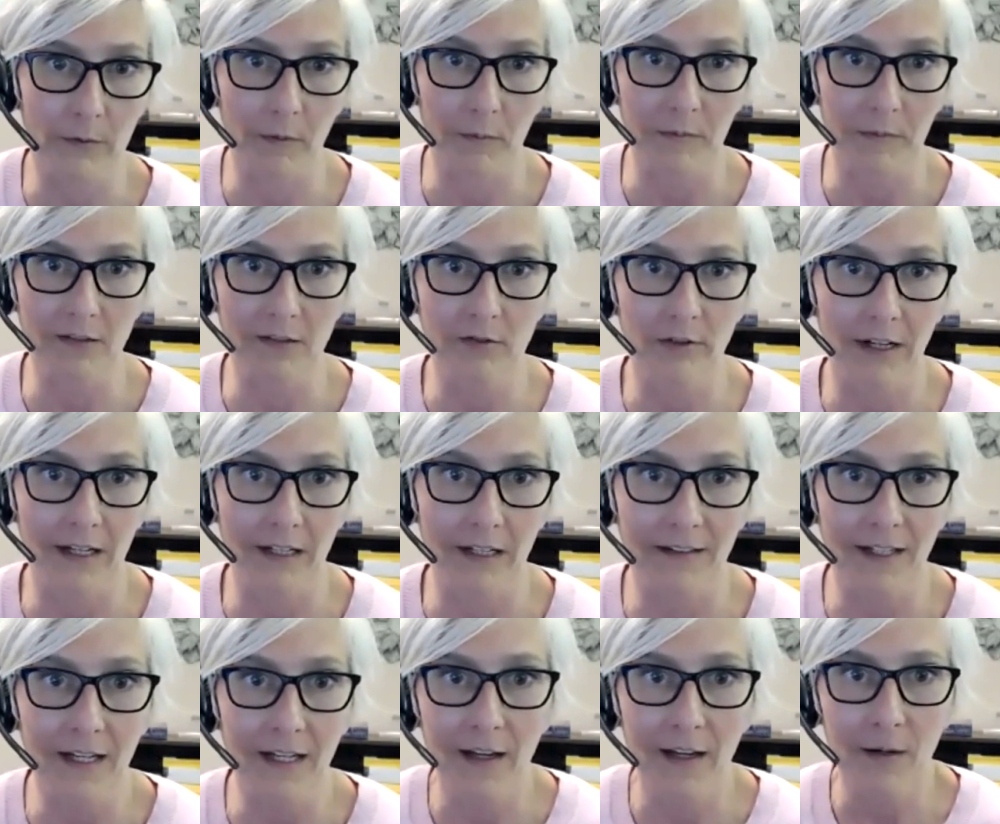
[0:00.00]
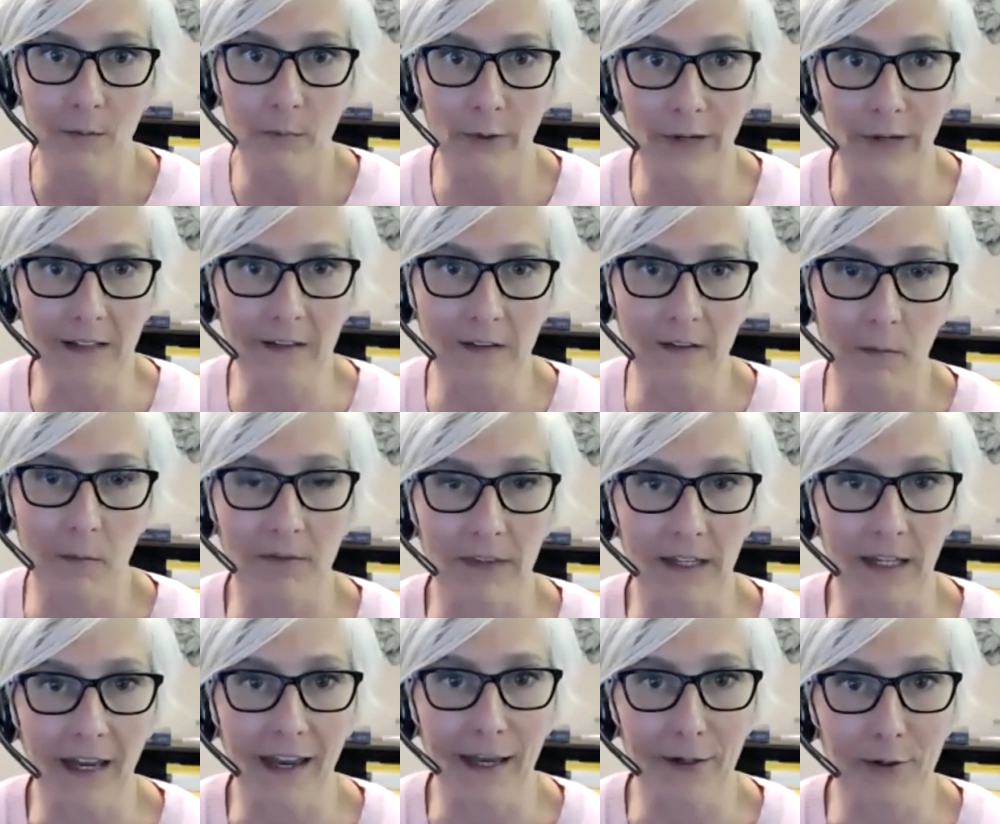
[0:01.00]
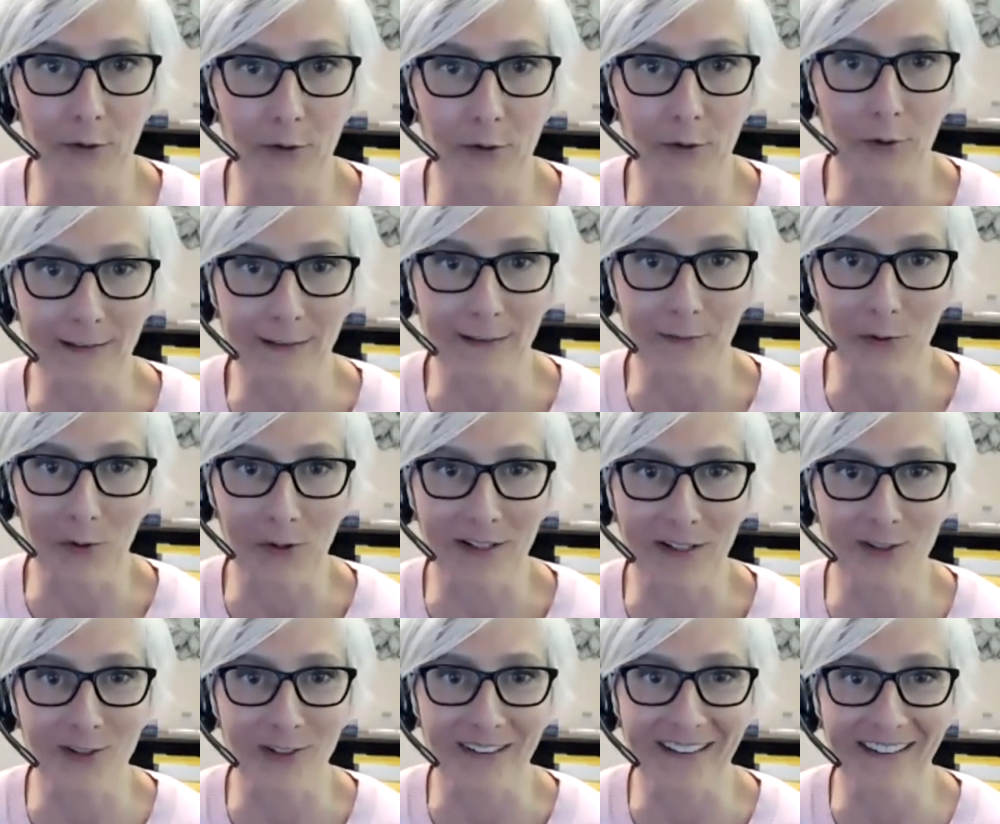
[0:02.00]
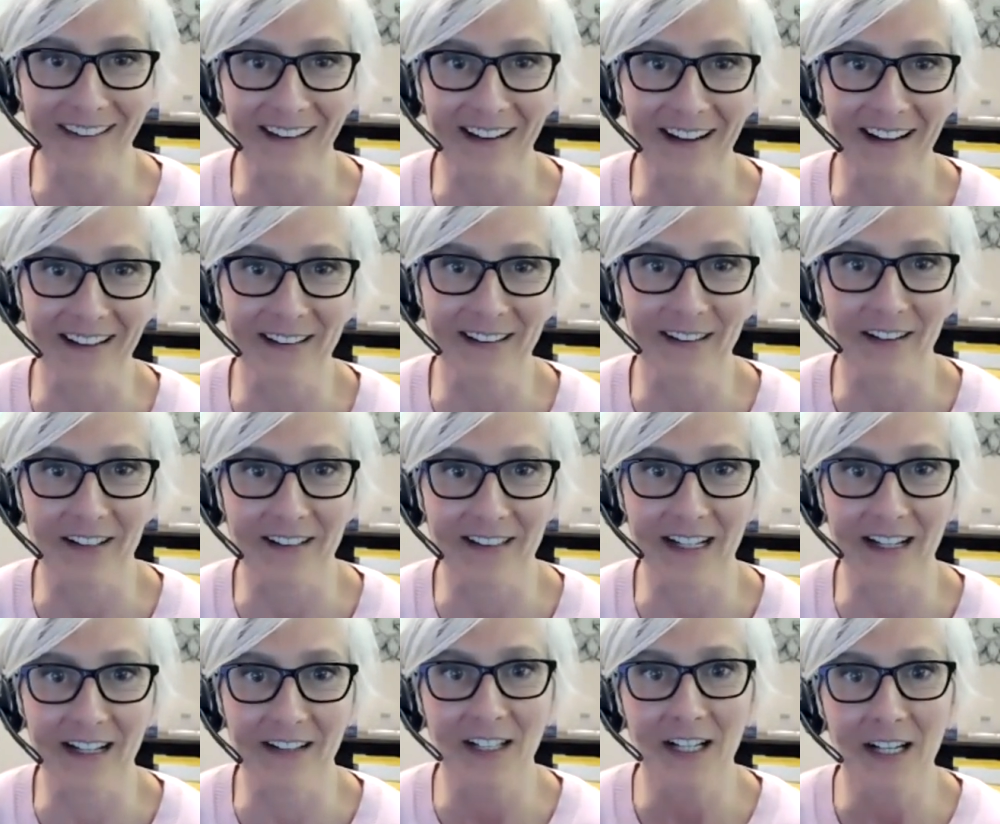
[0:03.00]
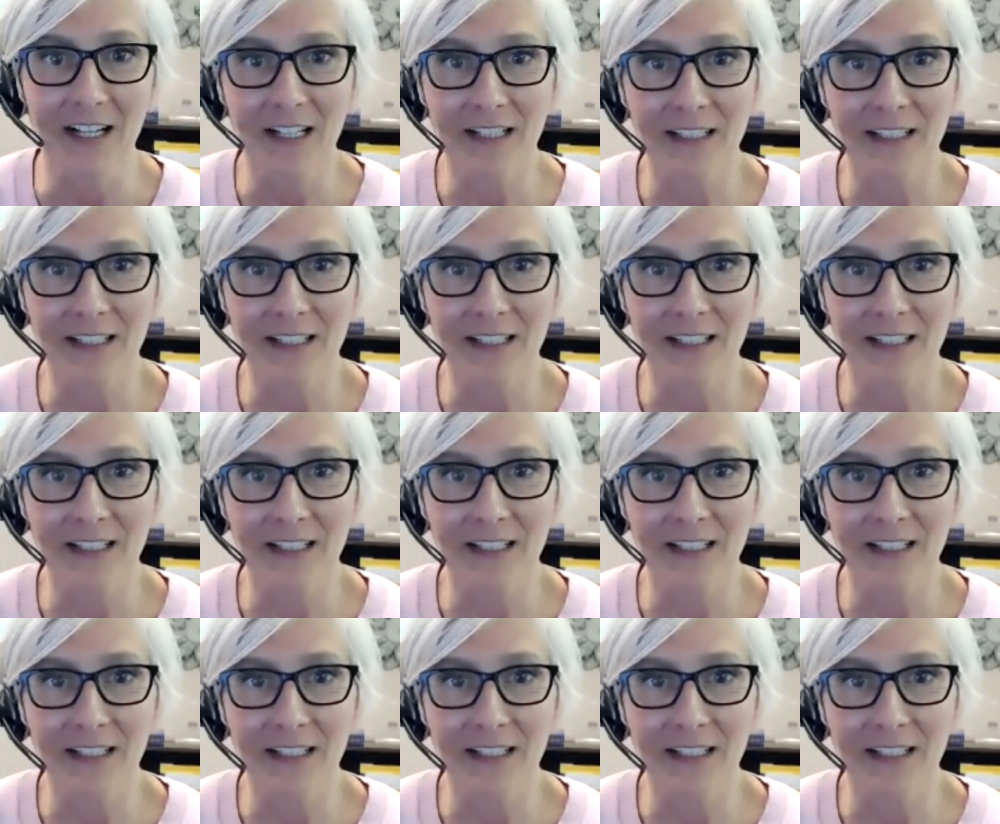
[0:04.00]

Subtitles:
So I'm going to try and break some of the categories of questions that I saw down.